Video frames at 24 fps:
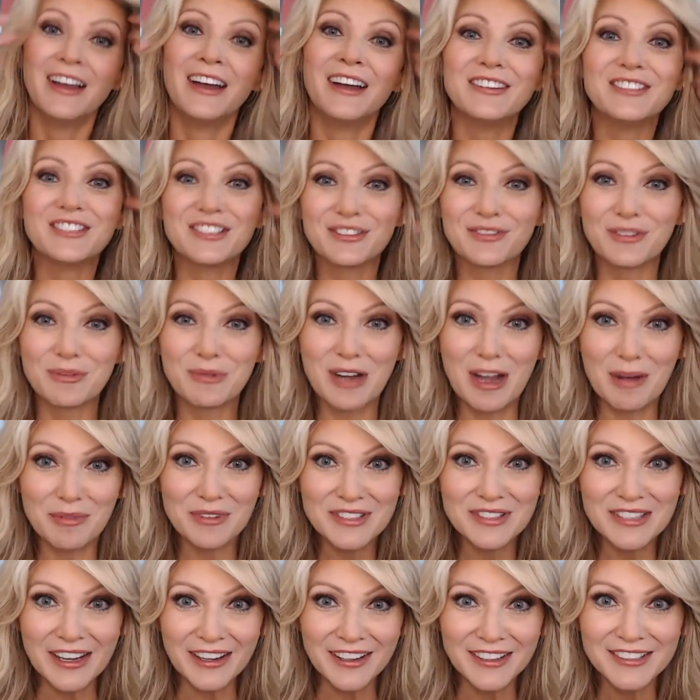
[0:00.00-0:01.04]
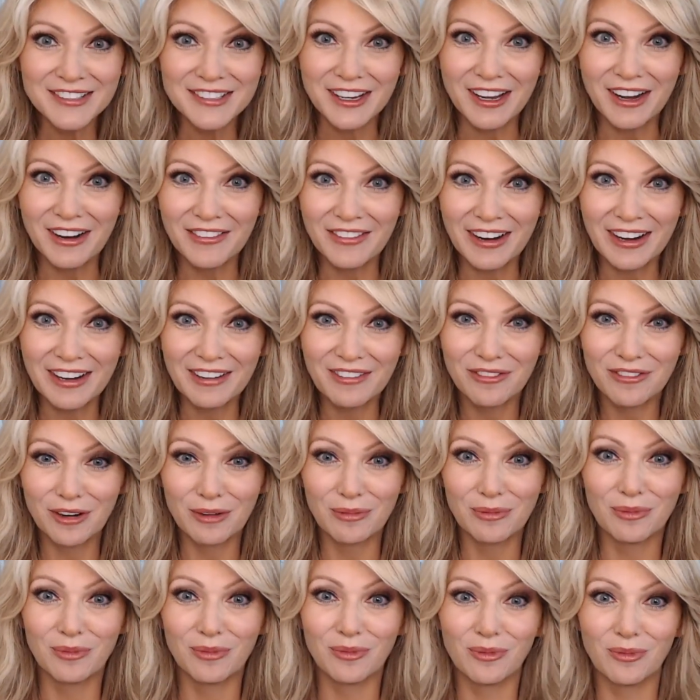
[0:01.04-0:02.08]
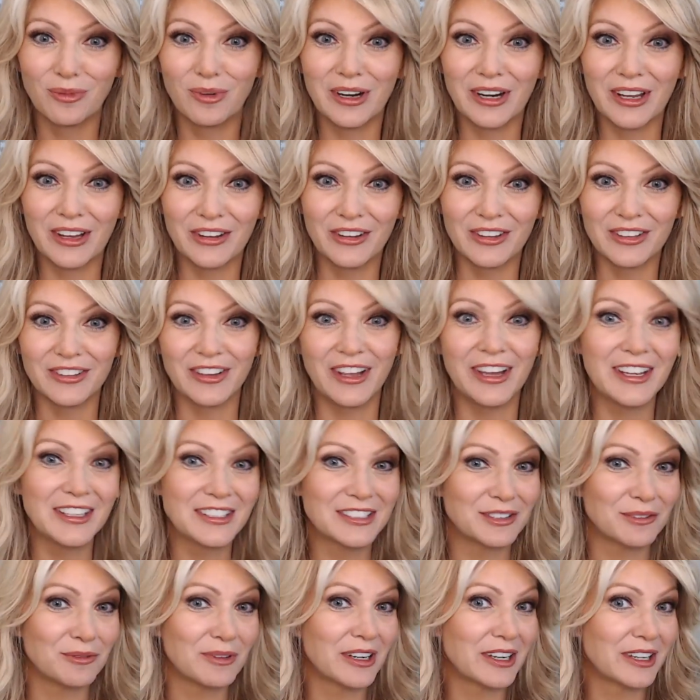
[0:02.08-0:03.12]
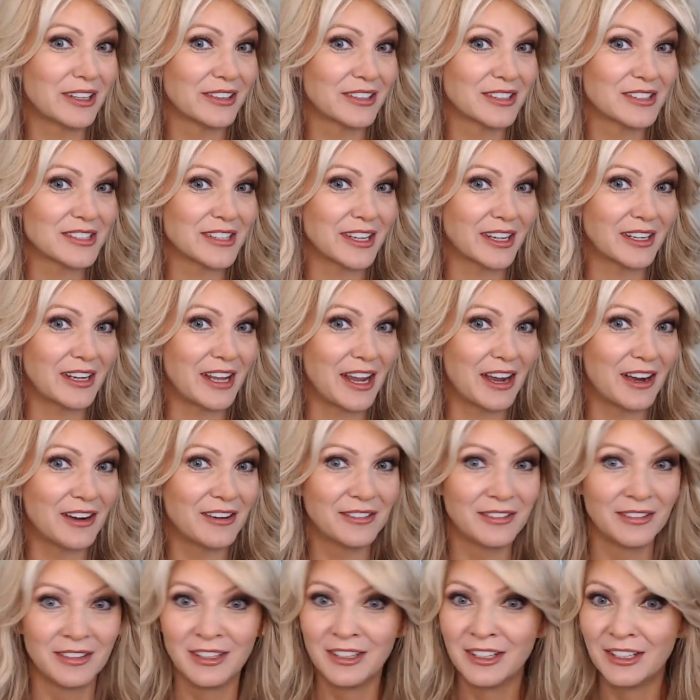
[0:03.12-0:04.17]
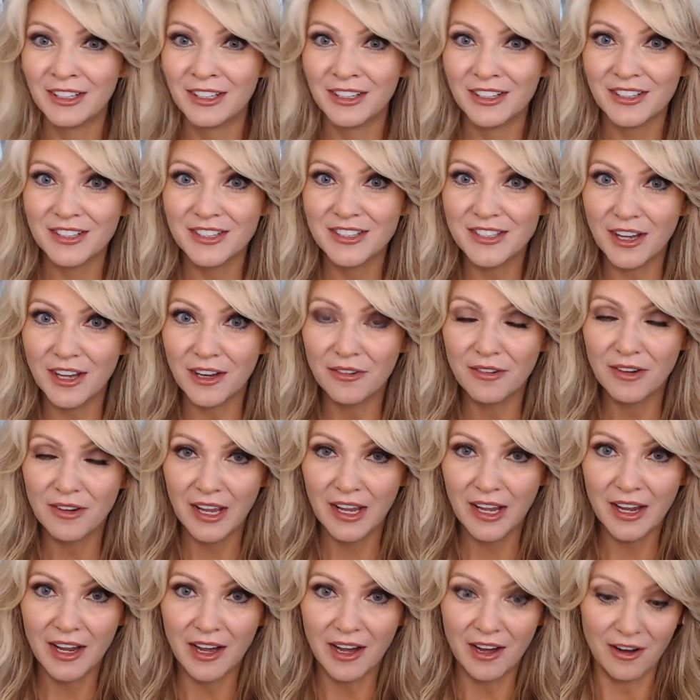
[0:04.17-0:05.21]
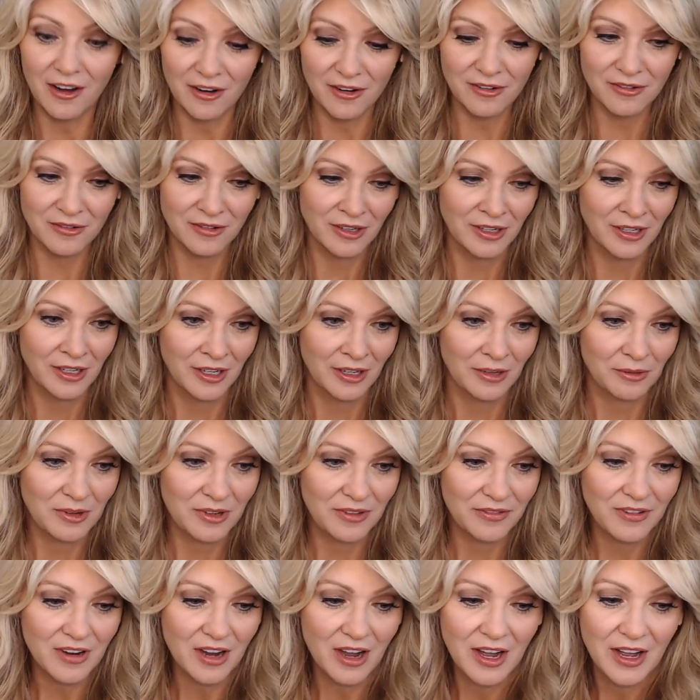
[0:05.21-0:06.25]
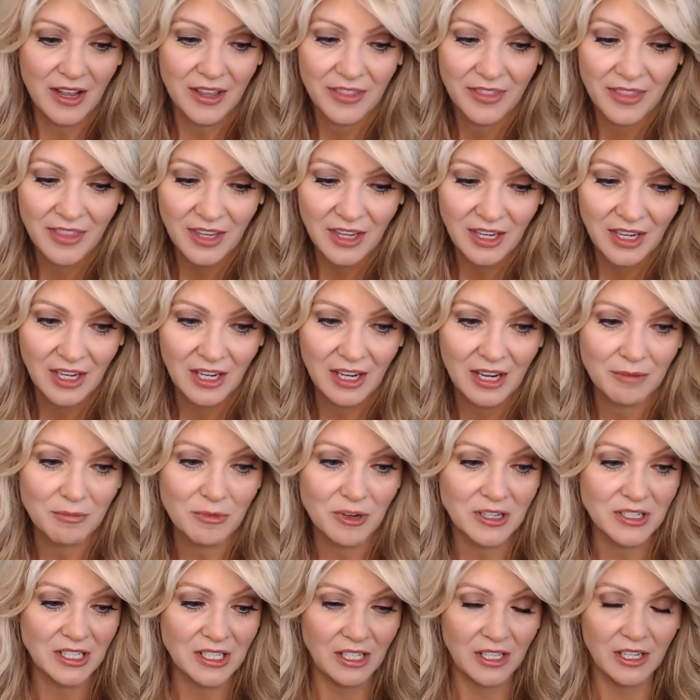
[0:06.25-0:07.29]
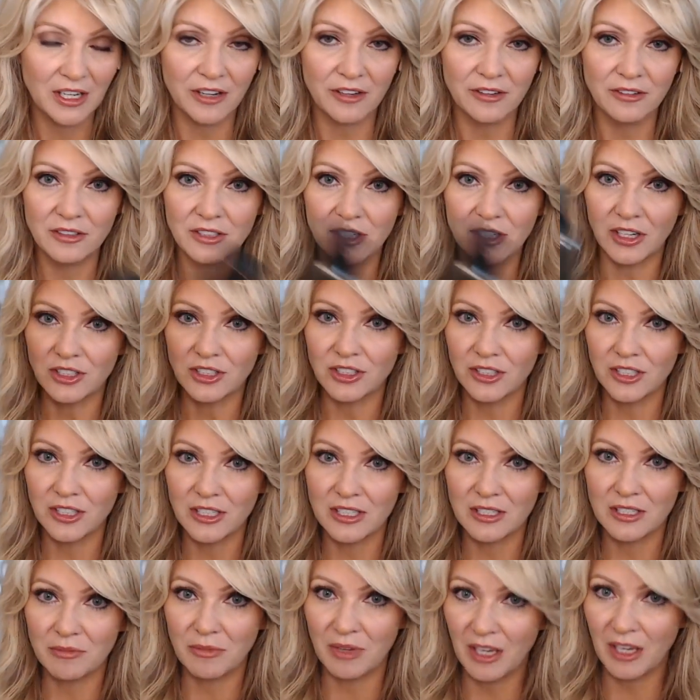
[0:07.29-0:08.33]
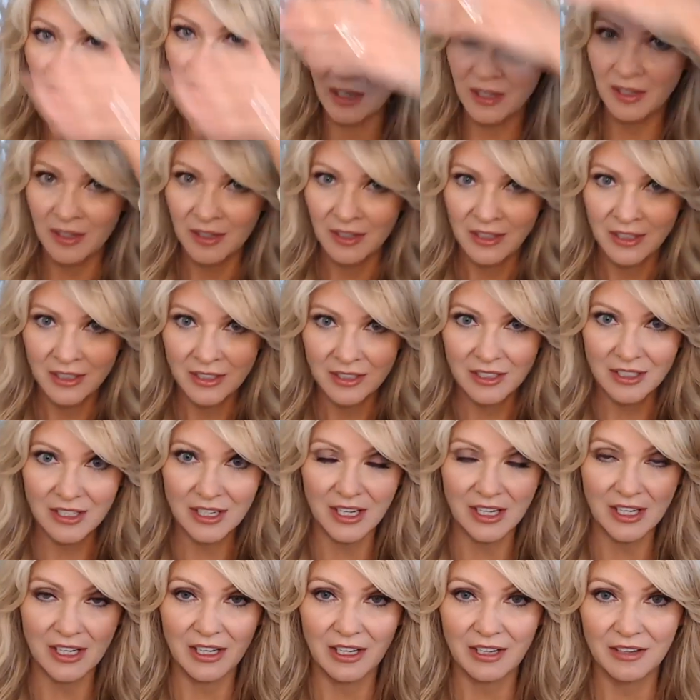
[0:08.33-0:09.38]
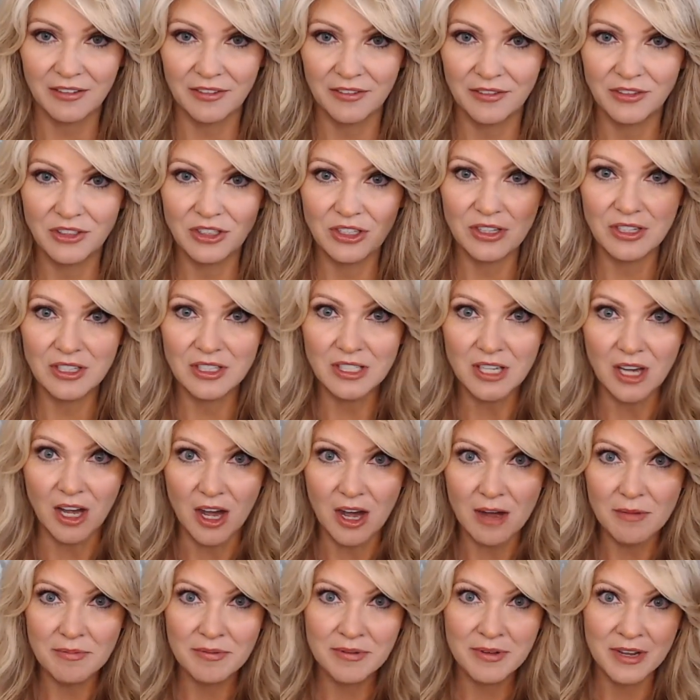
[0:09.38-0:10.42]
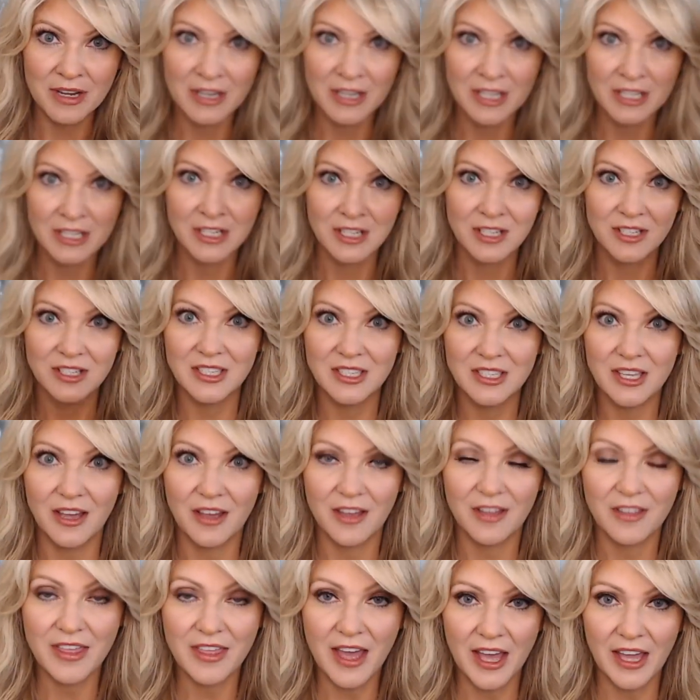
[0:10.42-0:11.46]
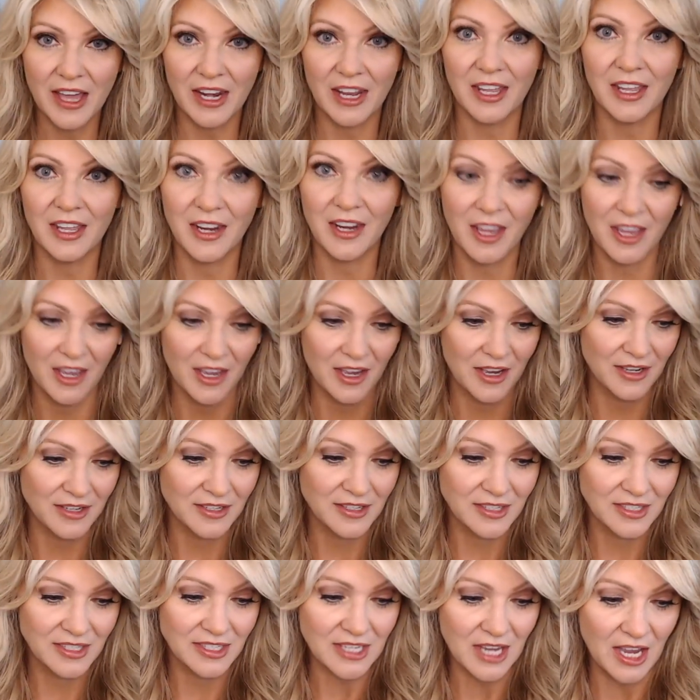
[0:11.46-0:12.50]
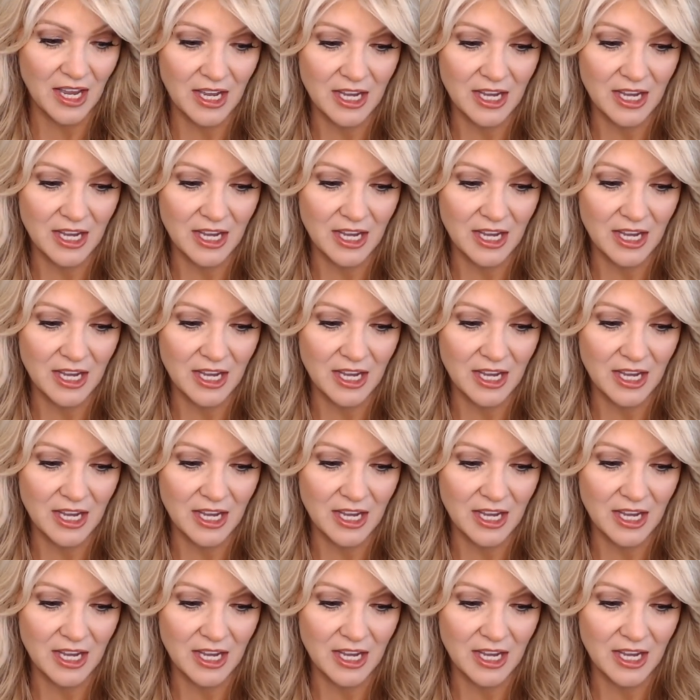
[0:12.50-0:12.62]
just from a couple seconds ago, right? From what it looked like to what it looks like now. So now we've got the Martino tucked dirty to me to kind of do the top so that it is